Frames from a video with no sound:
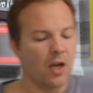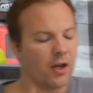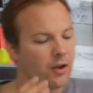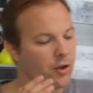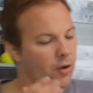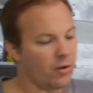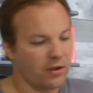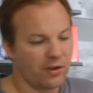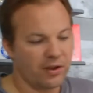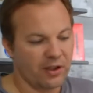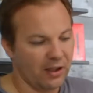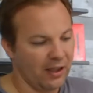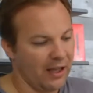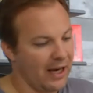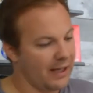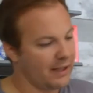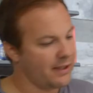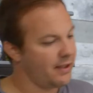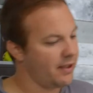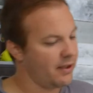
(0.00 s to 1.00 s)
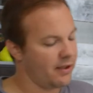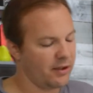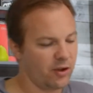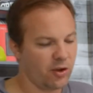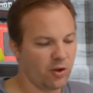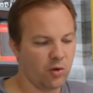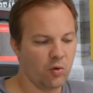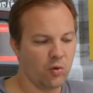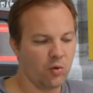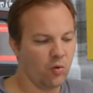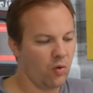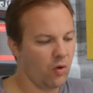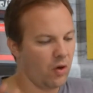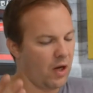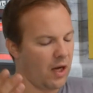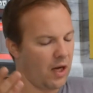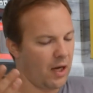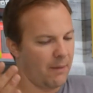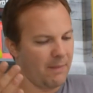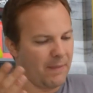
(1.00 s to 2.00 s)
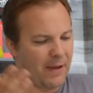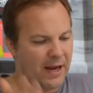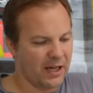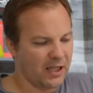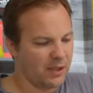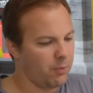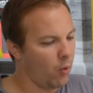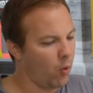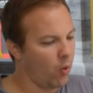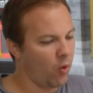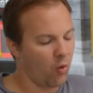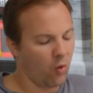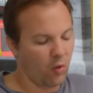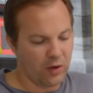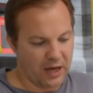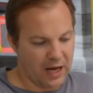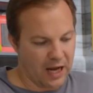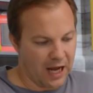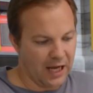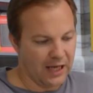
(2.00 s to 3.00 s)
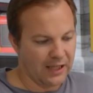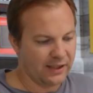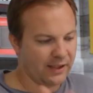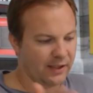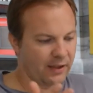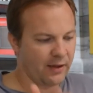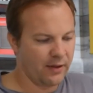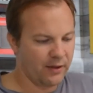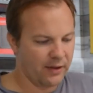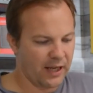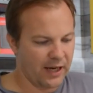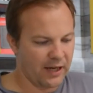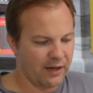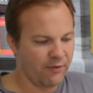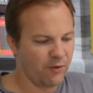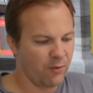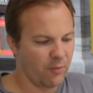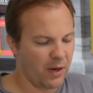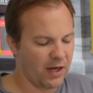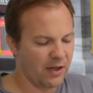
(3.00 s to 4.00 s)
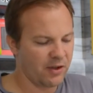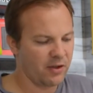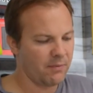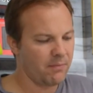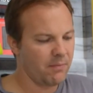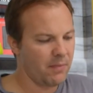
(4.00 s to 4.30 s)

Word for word: You can select to um, export or not that information,